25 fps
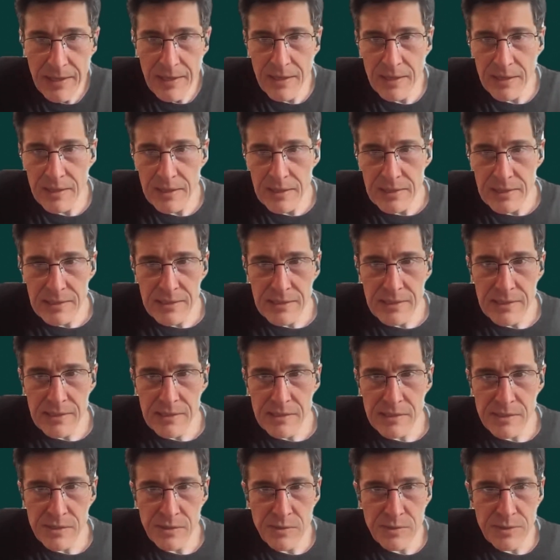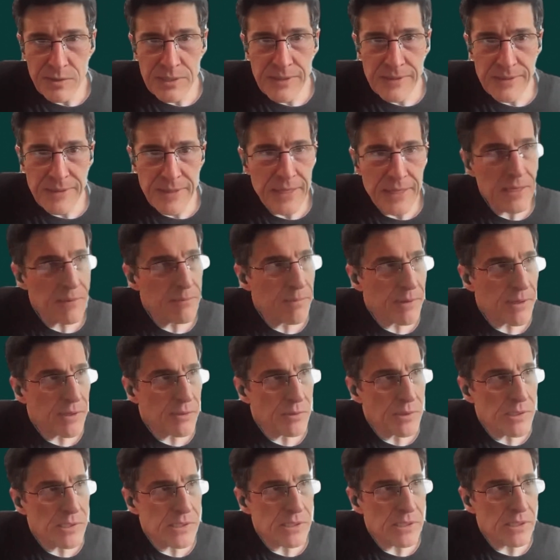So you can think
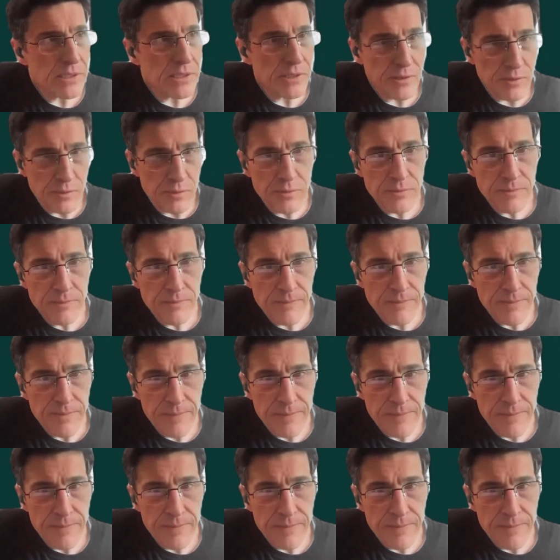about CQ